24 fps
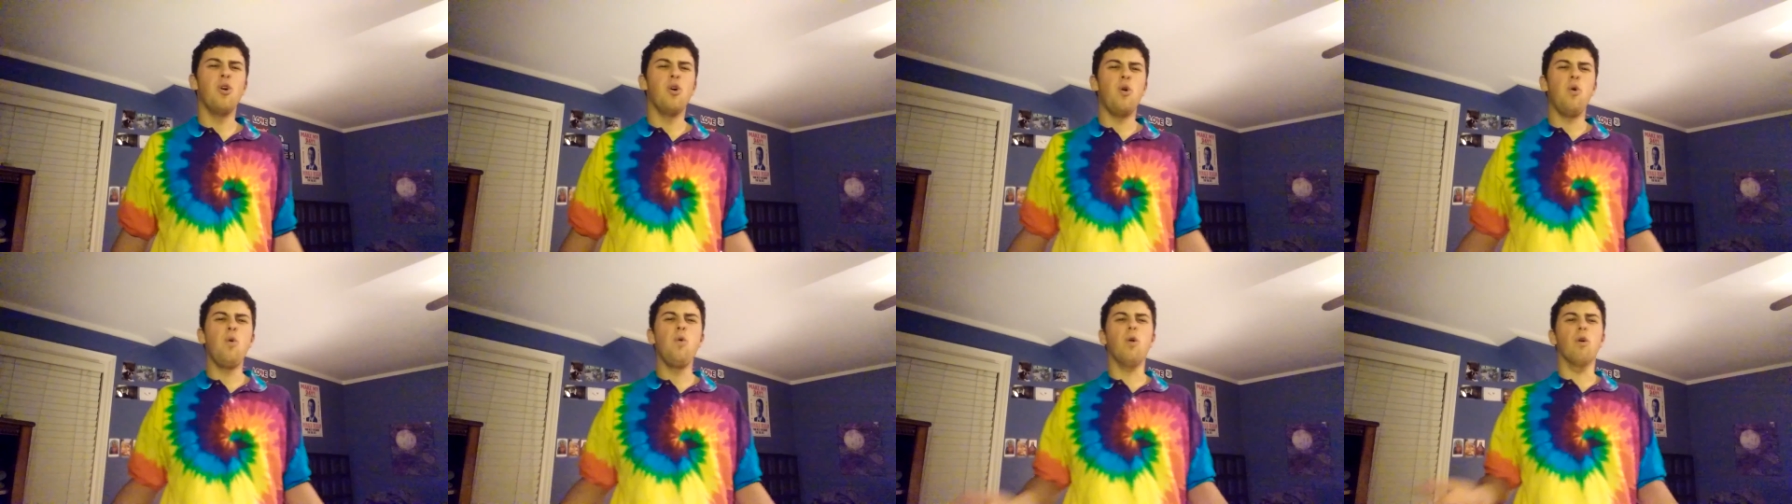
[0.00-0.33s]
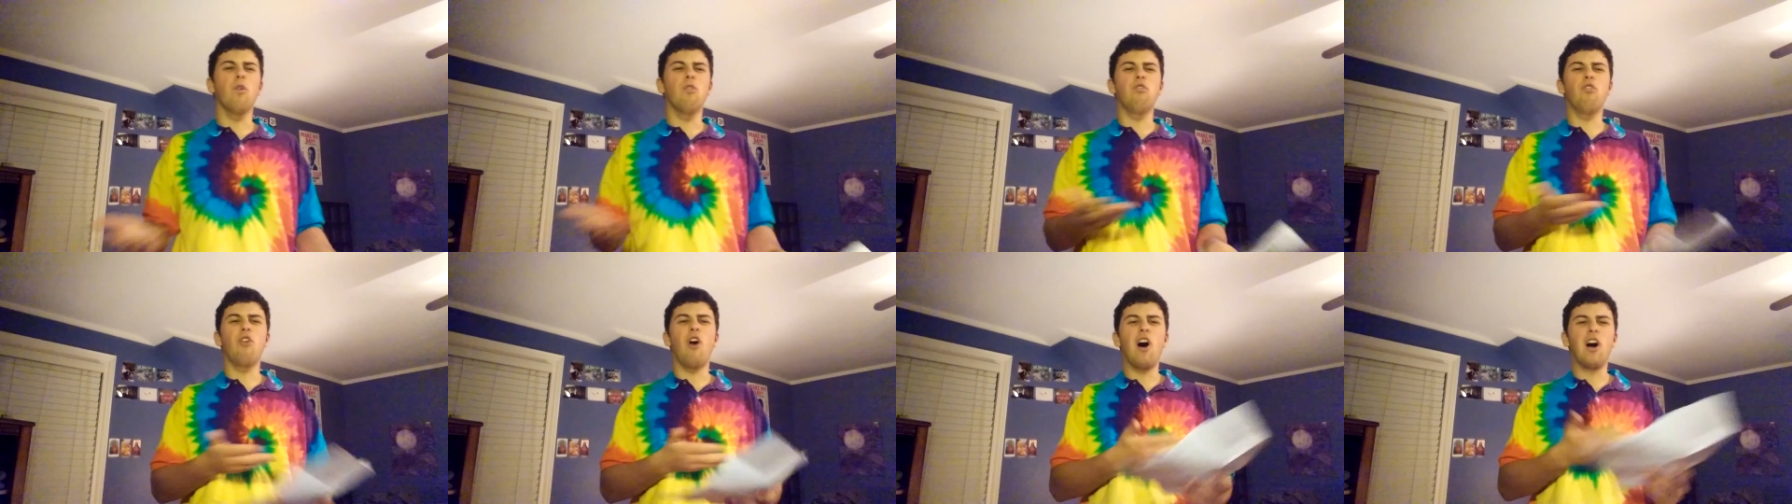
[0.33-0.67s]
Who the
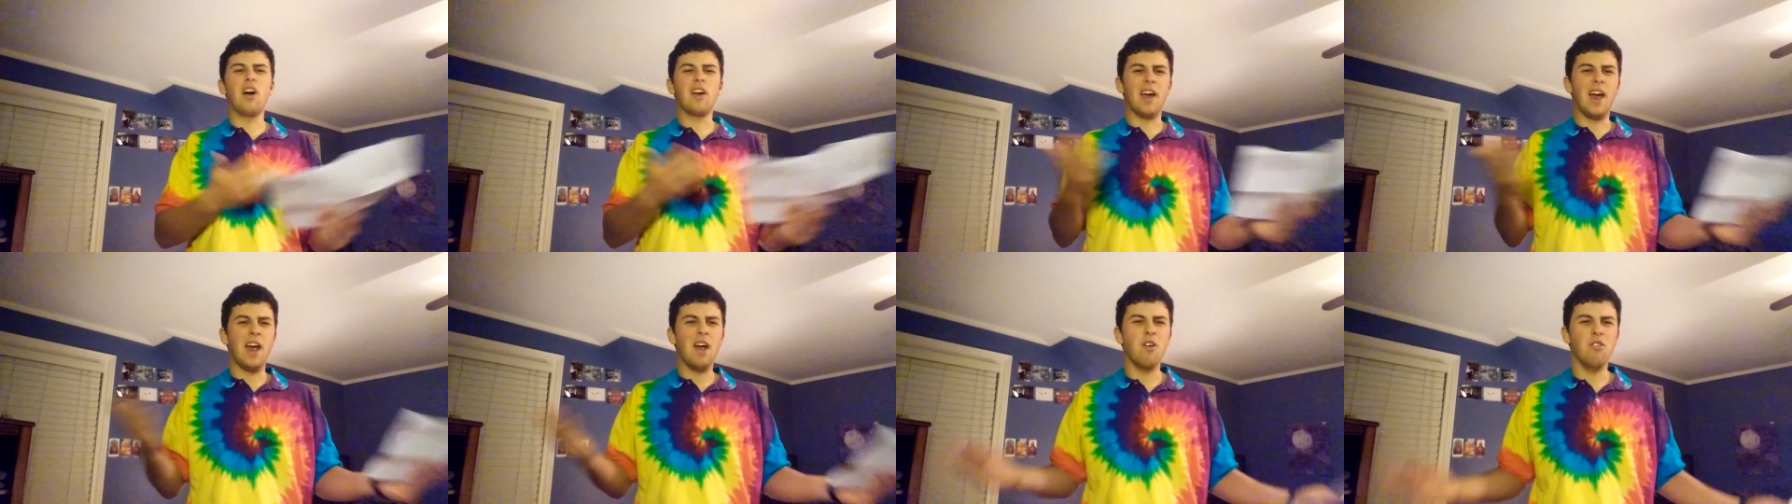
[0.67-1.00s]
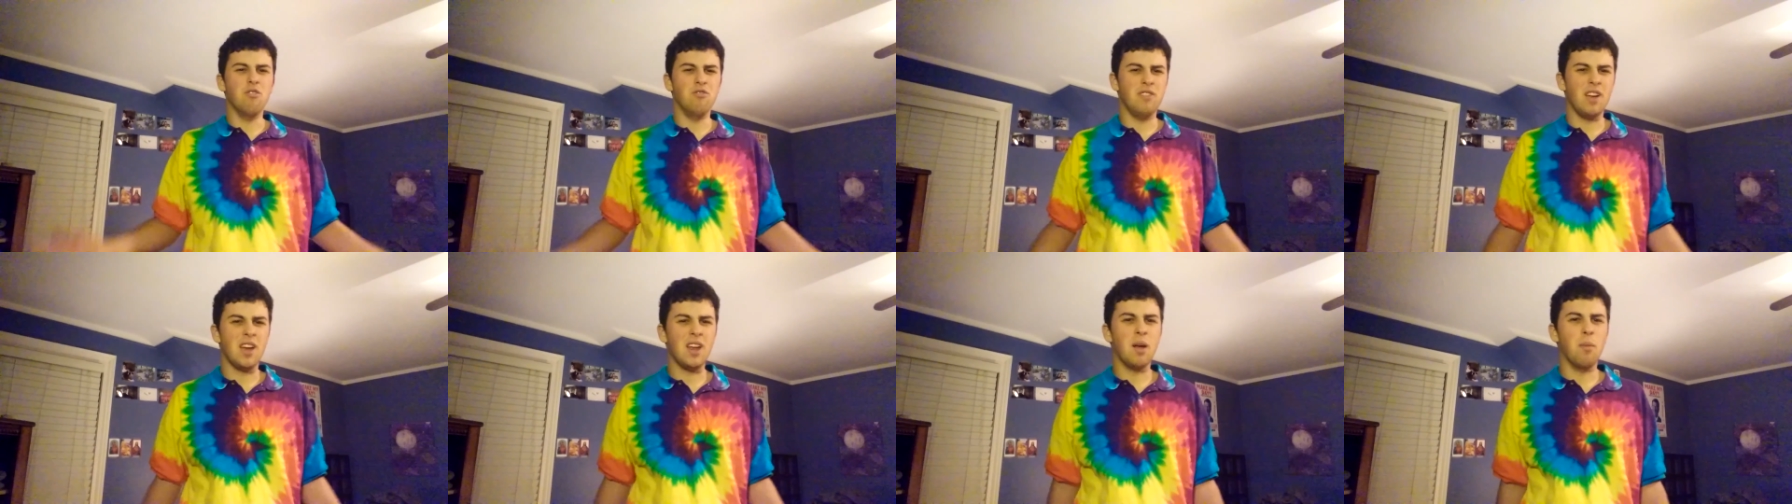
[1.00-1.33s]
fuck
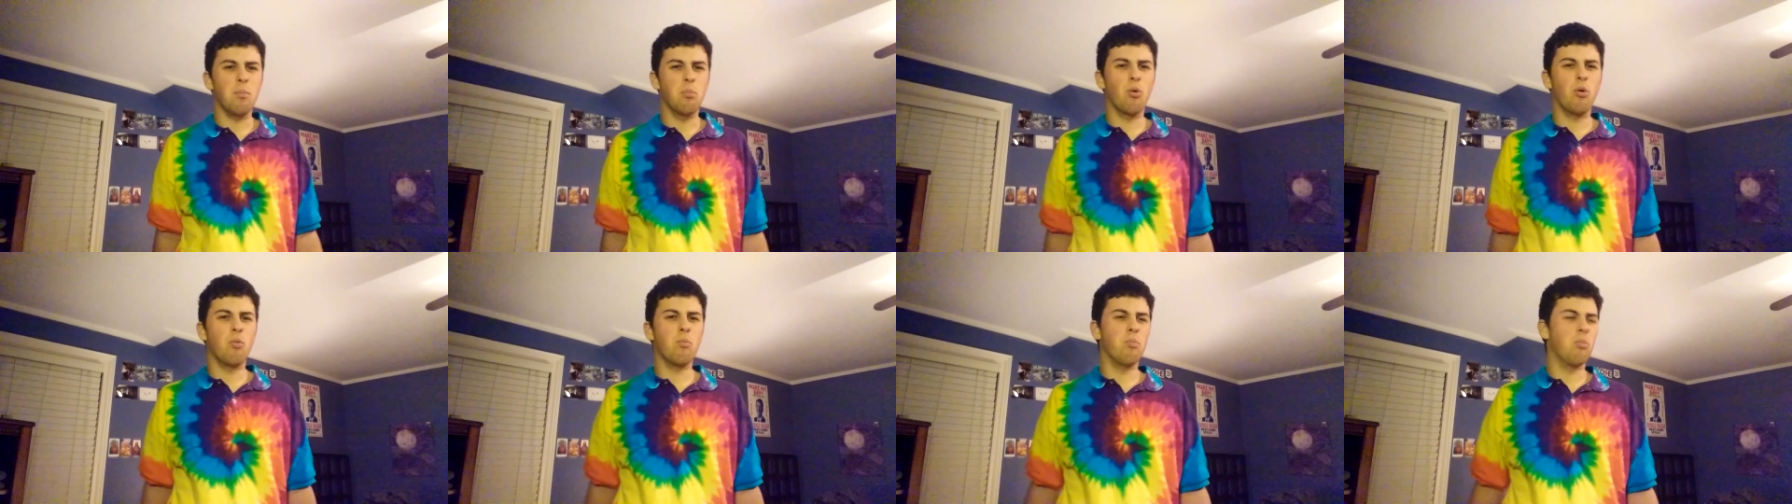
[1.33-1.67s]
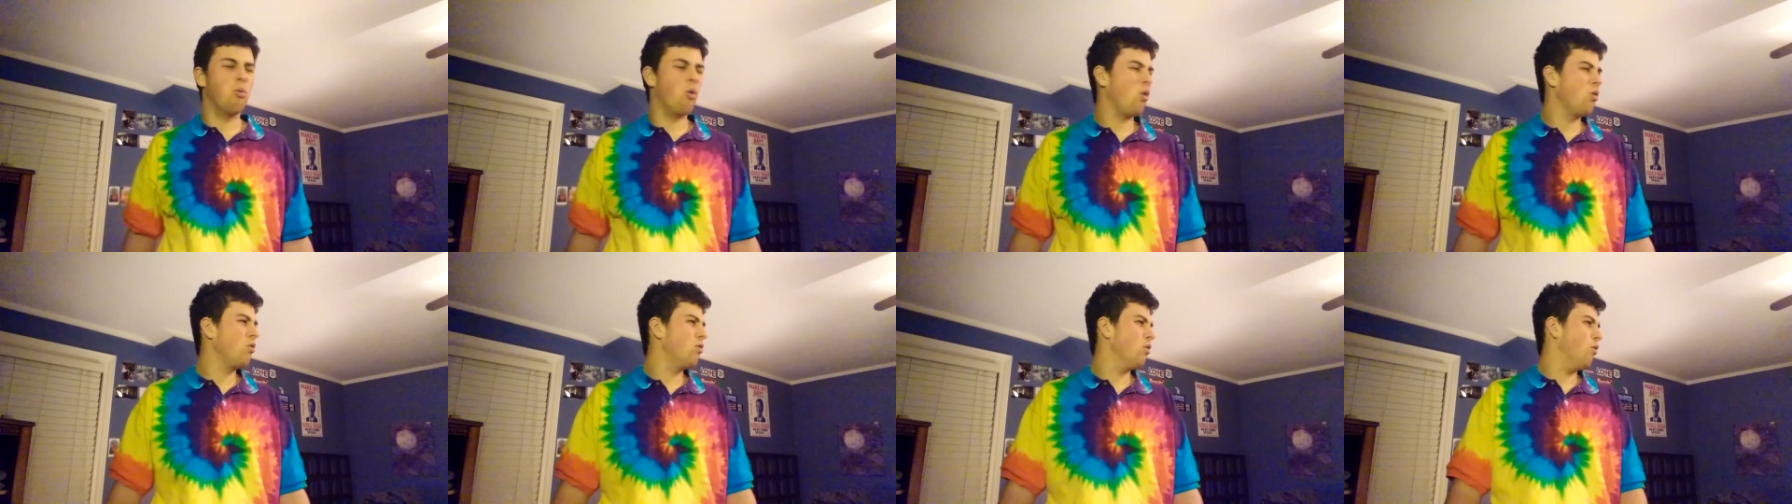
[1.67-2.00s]
cares? Dana
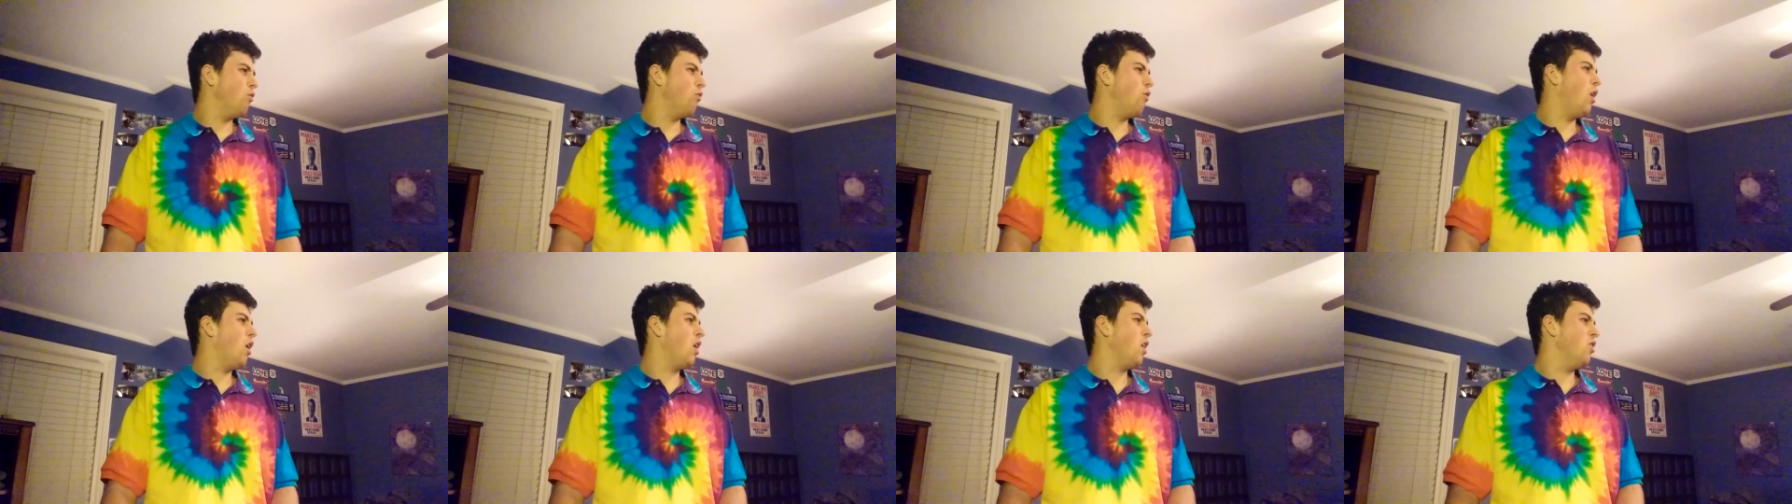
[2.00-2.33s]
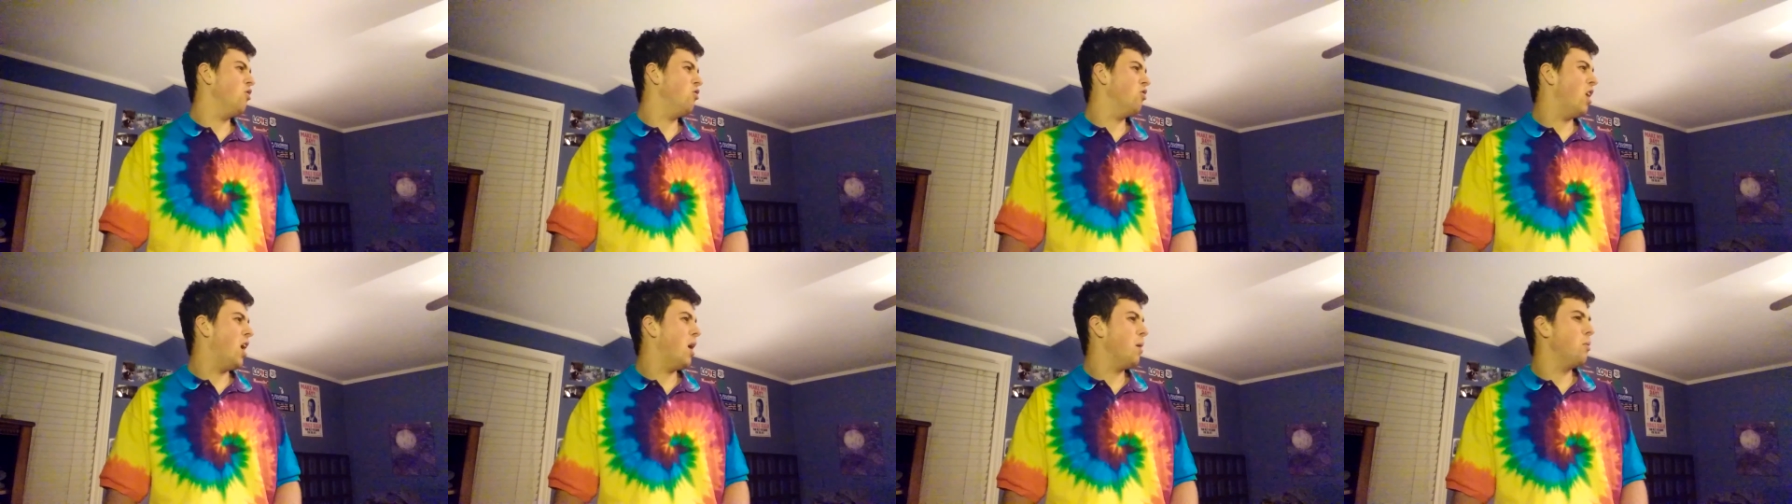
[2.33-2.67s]
Brooke's a
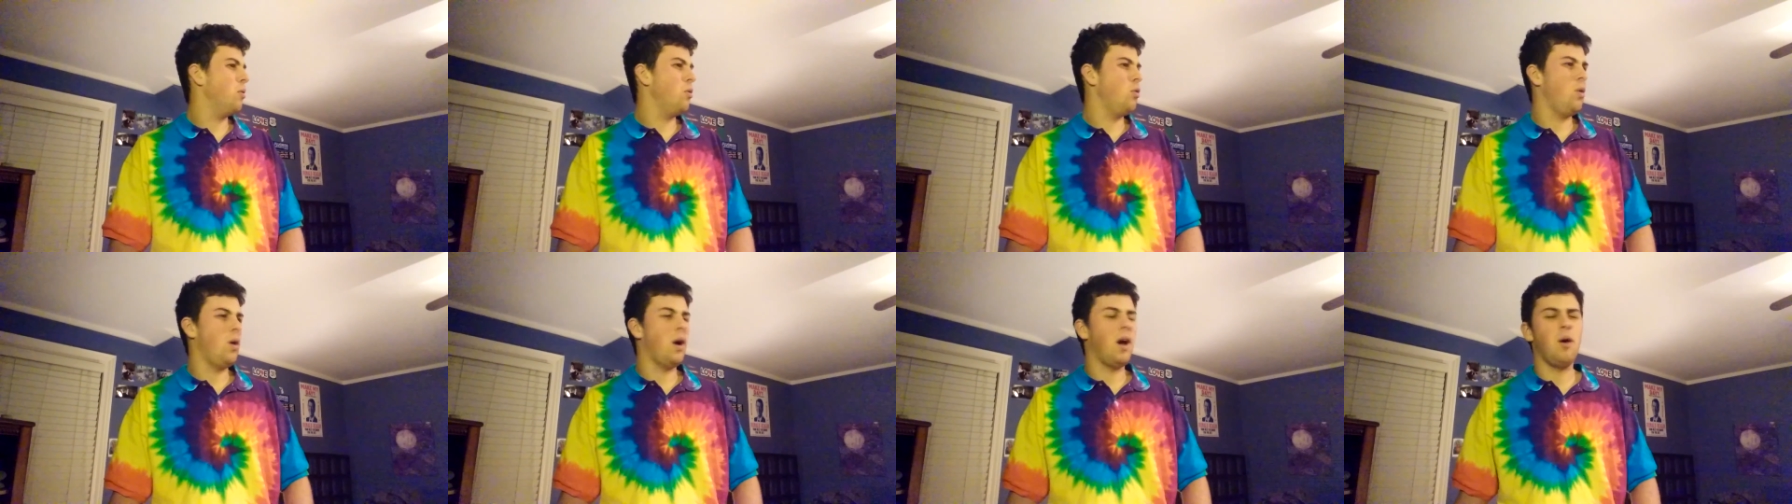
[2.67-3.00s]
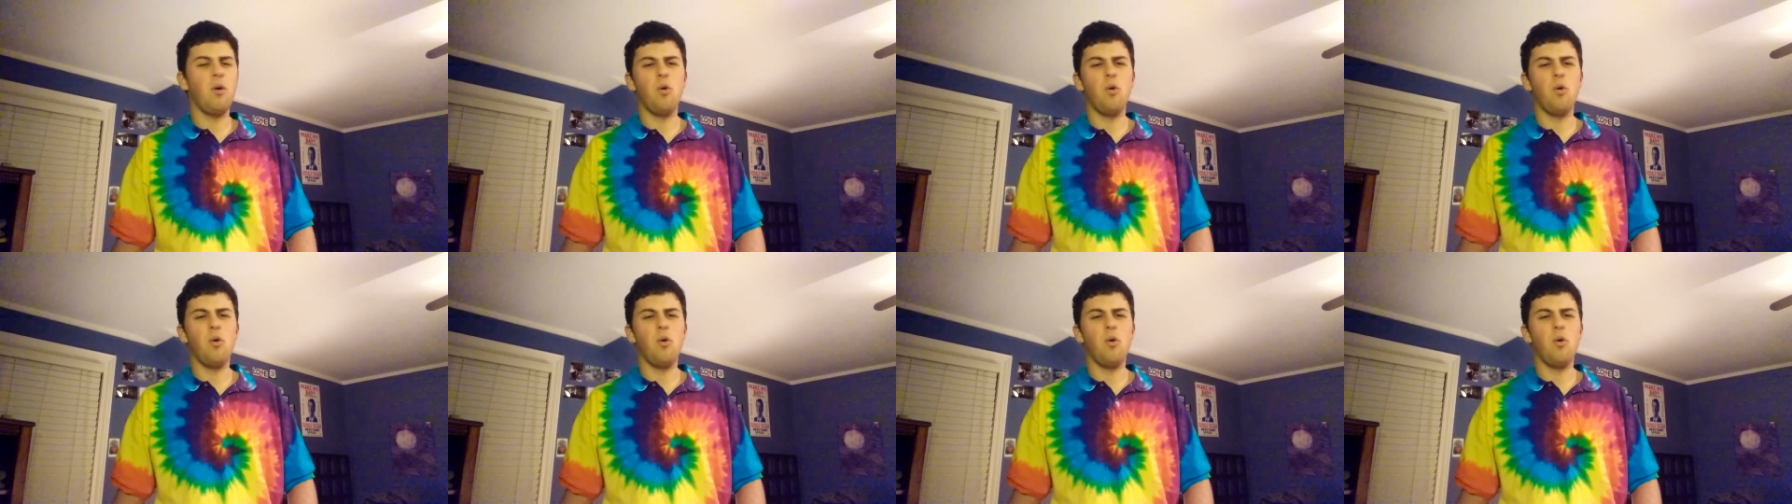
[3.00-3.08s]
fucking jobber who